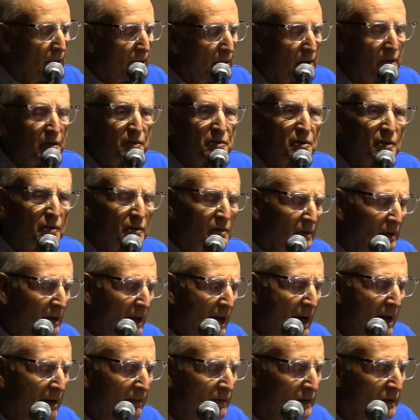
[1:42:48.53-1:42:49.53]
This is
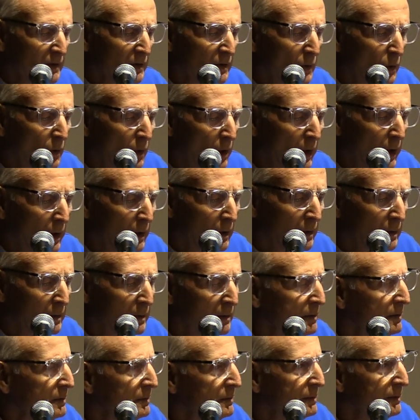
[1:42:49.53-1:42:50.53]
lavender oil.
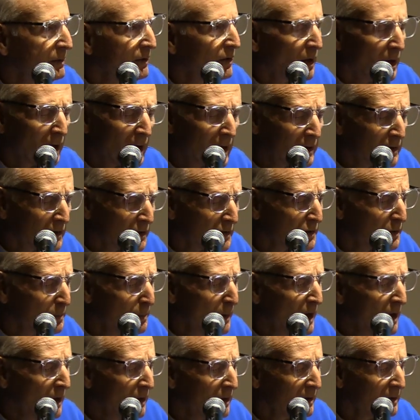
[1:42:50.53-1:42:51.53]
You like the
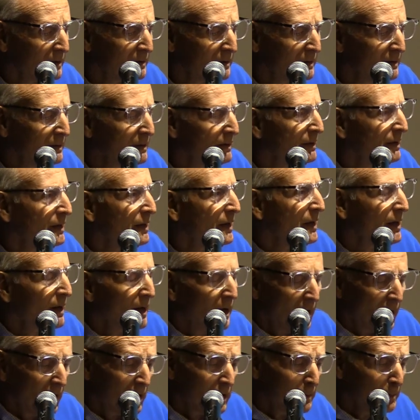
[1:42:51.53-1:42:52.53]
smell?
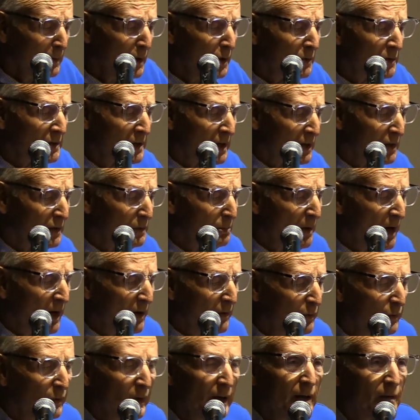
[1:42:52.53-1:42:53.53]
And the music is my
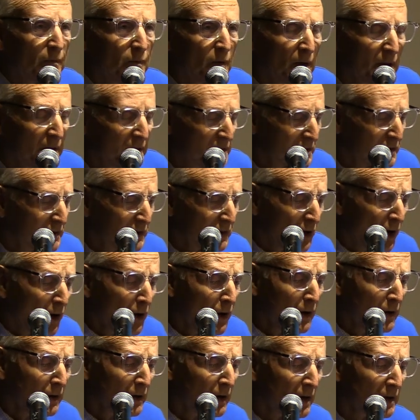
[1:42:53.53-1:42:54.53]
favorite,
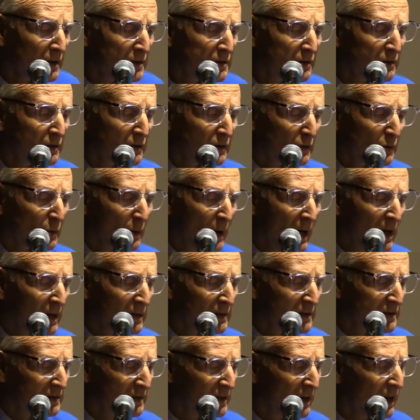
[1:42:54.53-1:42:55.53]
Stardust
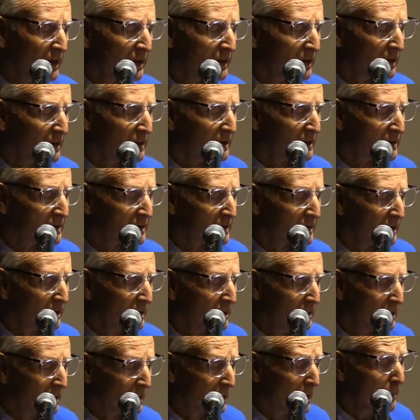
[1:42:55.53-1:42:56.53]
Transcendence.
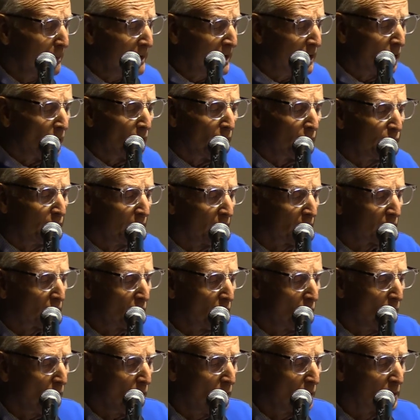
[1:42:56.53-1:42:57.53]
Let me know if you're
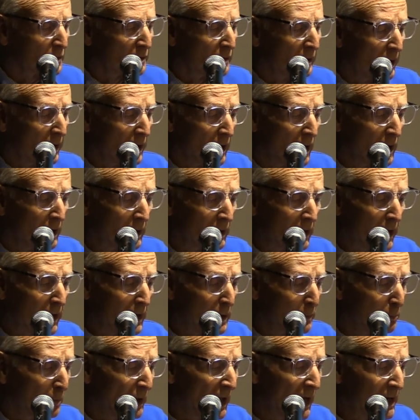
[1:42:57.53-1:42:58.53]
cold and I'll add
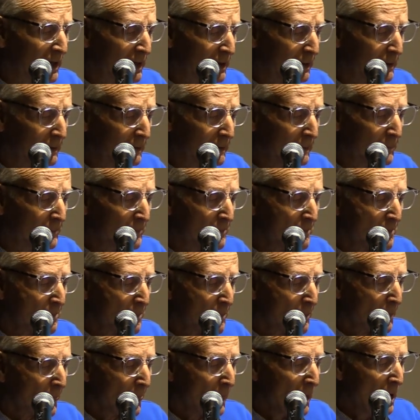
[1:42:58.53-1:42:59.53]
a blanket.
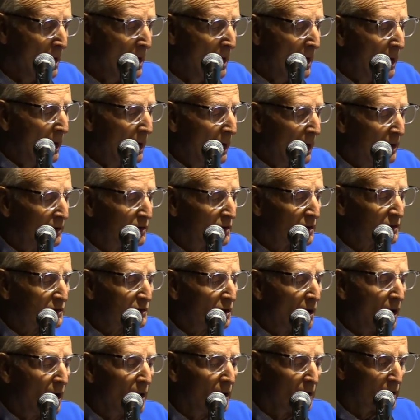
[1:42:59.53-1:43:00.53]
And just
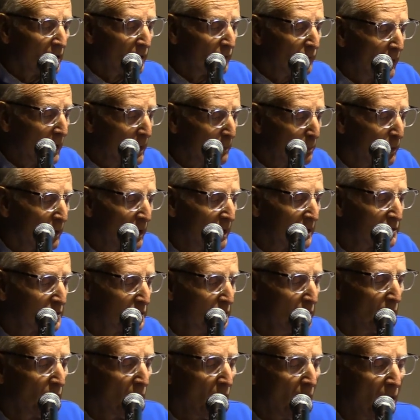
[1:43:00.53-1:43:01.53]
holler if I press
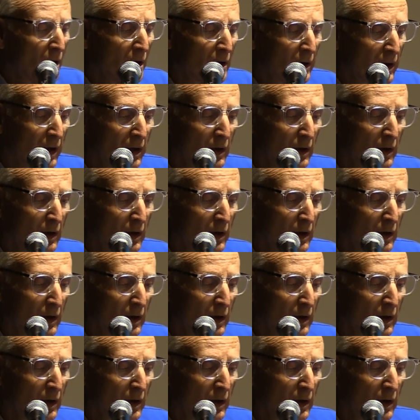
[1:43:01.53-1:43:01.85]
too hard.